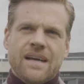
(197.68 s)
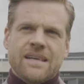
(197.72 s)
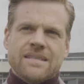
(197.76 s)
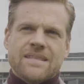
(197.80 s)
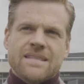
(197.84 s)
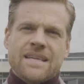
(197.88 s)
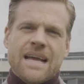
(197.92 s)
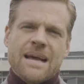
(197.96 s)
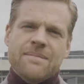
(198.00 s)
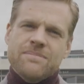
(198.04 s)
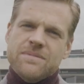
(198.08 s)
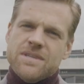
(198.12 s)

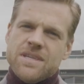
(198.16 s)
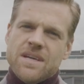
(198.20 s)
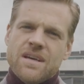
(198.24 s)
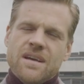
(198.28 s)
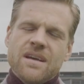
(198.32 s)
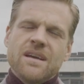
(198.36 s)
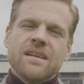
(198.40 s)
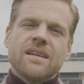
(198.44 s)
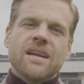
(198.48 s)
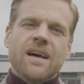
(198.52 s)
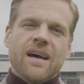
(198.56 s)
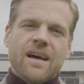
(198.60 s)
Sam
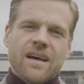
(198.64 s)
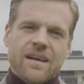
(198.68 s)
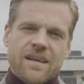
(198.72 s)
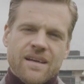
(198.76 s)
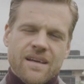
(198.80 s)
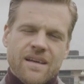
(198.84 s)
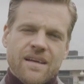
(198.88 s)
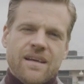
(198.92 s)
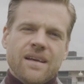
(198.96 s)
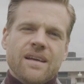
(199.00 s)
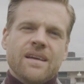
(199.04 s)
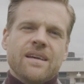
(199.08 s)
Turner
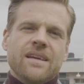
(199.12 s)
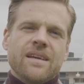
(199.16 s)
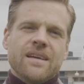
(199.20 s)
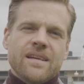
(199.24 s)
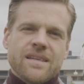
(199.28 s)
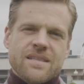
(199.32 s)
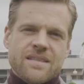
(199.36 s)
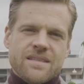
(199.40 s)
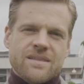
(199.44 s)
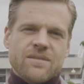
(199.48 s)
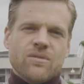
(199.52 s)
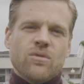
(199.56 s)

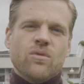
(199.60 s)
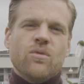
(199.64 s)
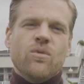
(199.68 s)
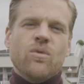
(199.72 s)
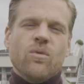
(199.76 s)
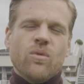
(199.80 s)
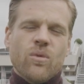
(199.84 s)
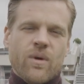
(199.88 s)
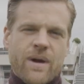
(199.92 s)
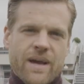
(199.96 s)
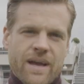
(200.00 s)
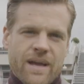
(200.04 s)
is
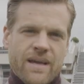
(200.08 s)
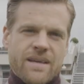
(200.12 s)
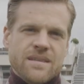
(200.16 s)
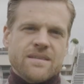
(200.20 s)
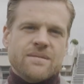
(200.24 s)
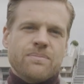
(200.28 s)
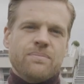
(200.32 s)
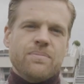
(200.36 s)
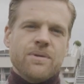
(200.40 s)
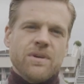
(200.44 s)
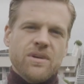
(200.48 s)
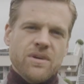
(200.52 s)

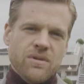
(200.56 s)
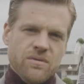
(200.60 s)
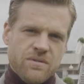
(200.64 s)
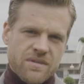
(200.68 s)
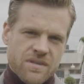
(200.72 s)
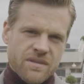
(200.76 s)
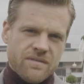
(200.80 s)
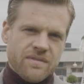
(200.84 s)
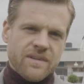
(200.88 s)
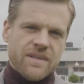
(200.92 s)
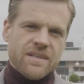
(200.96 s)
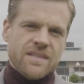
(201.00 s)
always
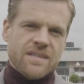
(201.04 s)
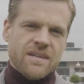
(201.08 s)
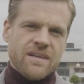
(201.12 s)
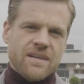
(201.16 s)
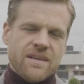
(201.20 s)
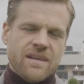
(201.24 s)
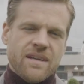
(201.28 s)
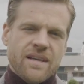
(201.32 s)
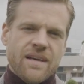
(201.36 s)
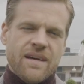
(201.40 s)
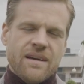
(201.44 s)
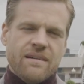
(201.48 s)
beautifully
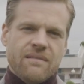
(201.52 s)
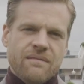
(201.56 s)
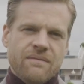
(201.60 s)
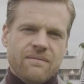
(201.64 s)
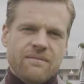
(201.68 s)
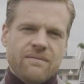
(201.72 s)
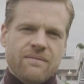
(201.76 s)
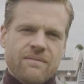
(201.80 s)
turned out.